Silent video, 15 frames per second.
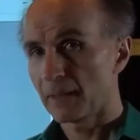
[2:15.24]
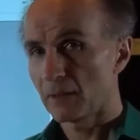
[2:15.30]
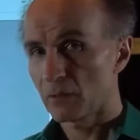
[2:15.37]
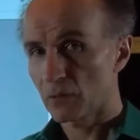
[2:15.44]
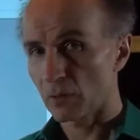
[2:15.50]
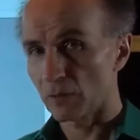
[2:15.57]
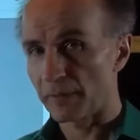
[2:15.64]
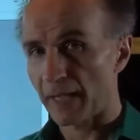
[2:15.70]

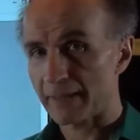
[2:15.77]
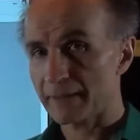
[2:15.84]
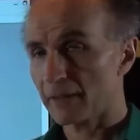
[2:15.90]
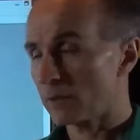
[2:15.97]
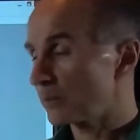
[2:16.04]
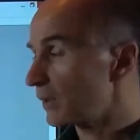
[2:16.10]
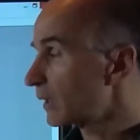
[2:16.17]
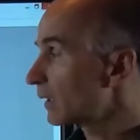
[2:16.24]
So that's
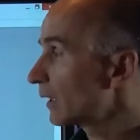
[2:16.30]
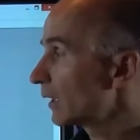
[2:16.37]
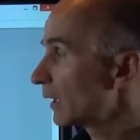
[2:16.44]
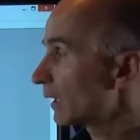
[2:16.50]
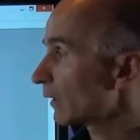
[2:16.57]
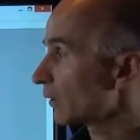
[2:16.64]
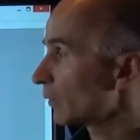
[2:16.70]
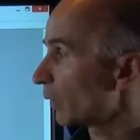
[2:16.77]
how we
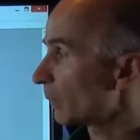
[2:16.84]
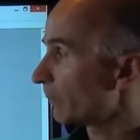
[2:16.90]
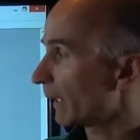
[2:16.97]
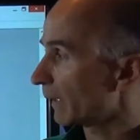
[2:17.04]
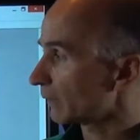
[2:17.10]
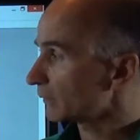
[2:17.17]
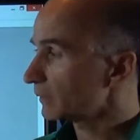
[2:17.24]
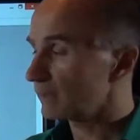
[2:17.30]
go
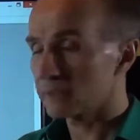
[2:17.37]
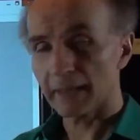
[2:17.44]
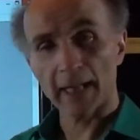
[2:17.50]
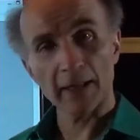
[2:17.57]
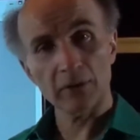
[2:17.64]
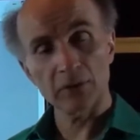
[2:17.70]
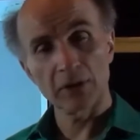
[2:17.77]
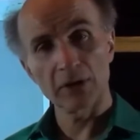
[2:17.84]
about
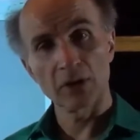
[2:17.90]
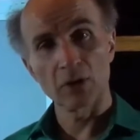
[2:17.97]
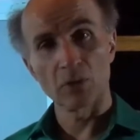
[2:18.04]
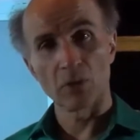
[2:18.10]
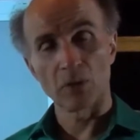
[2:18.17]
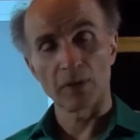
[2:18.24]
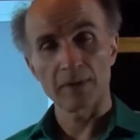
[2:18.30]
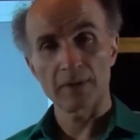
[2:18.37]
calculating
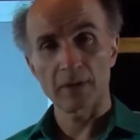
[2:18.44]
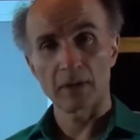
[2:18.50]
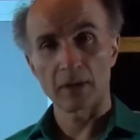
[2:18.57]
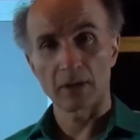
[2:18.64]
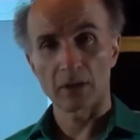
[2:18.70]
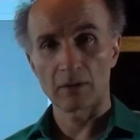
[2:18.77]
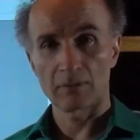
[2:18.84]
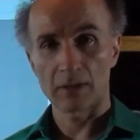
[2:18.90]
noise in
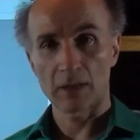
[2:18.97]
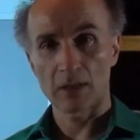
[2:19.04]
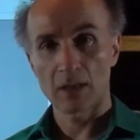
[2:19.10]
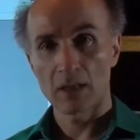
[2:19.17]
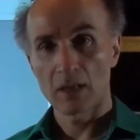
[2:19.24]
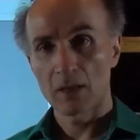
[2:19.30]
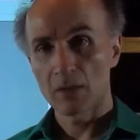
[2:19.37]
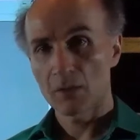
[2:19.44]
a
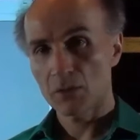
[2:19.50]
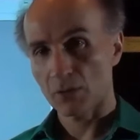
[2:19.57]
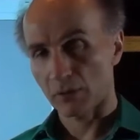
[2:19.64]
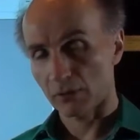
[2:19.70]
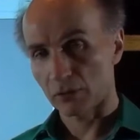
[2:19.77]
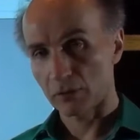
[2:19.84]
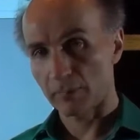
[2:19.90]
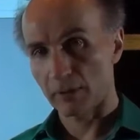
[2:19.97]
given
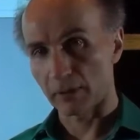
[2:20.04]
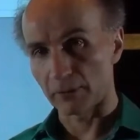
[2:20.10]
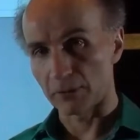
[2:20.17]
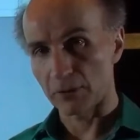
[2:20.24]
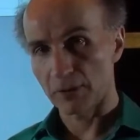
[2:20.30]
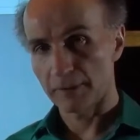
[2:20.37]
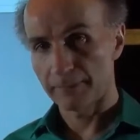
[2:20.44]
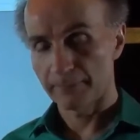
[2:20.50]
circuit
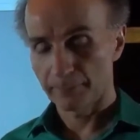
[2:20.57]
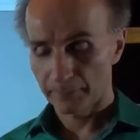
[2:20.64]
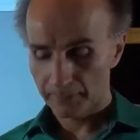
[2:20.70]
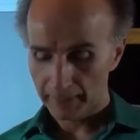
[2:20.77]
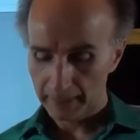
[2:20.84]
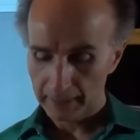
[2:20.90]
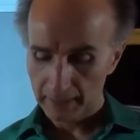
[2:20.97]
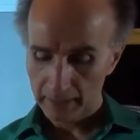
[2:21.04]
topology.
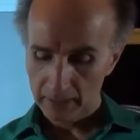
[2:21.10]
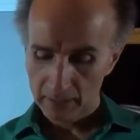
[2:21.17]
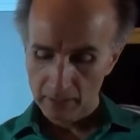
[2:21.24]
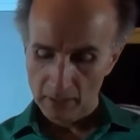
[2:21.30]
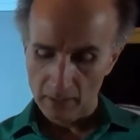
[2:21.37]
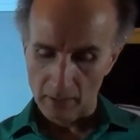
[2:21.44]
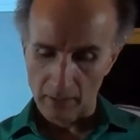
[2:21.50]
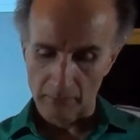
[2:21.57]

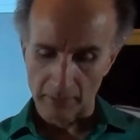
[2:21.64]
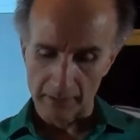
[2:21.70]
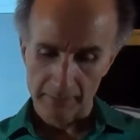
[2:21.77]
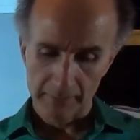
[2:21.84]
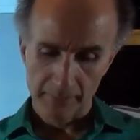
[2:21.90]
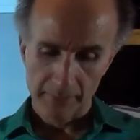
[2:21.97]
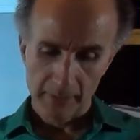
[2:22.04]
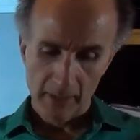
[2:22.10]
All
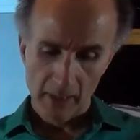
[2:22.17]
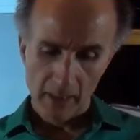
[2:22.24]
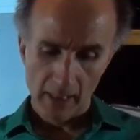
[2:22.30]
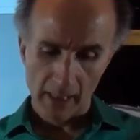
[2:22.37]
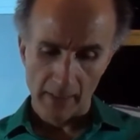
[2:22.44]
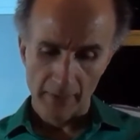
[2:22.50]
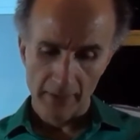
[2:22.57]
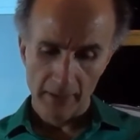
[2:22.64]
right,
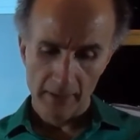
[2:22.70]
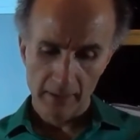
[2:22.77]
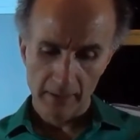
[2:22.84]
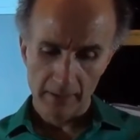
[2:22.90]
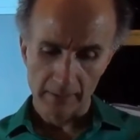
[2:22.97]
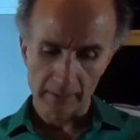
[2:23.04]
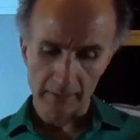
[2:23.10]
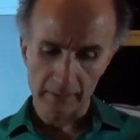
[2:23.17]
and
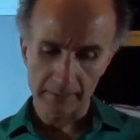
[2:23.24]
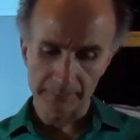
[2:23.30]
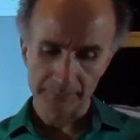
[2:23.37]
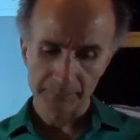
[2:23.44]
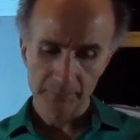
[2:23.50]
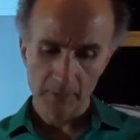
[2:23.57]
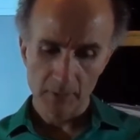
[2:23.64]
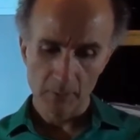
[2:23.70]
then
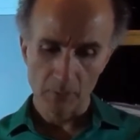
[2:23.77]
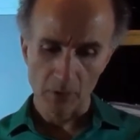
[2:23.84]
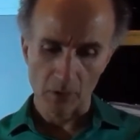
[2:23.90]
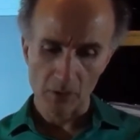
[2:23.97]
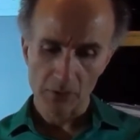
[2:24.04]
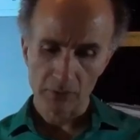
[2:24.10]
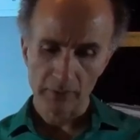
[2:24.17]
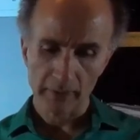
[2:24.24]
we
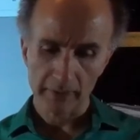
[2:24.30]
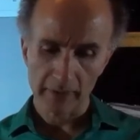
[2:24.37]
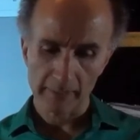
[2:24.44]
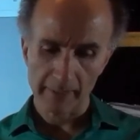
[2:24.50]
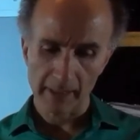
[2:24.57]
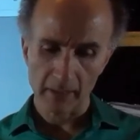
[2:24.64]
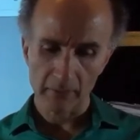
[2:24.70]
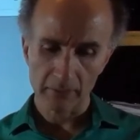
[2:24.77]
also talked
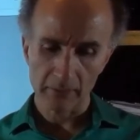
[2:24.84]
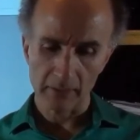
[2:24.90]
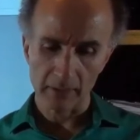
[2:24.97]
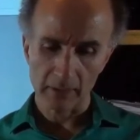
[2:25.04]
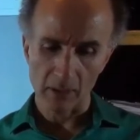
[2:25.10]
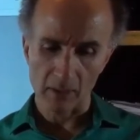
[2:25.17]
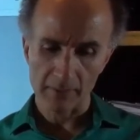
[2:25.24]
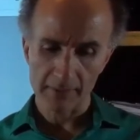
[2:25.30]
about the
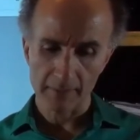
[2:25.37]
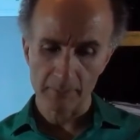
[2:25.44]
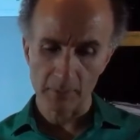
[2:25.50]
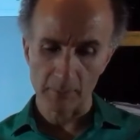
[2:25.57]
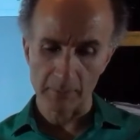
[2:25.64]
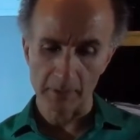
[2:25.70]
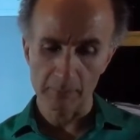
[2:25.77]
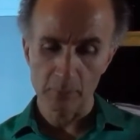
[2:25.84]
concept
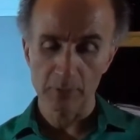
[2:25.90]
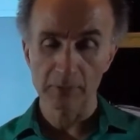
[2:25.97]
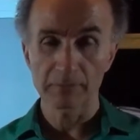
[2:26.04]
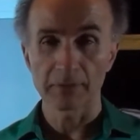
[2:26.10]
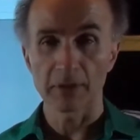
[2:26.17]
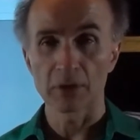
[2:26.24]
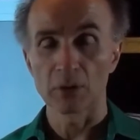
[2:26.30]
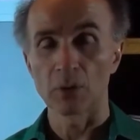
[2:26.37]
of
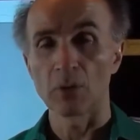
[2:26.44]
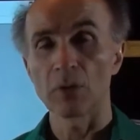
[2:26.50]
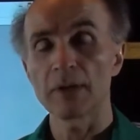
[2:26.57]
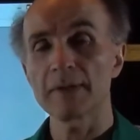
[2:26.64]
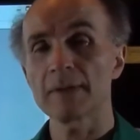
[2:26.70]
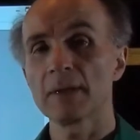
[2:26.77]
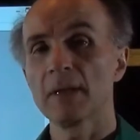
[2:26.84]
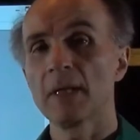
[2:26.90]
input-referred
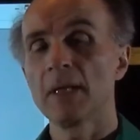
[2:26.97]
noise.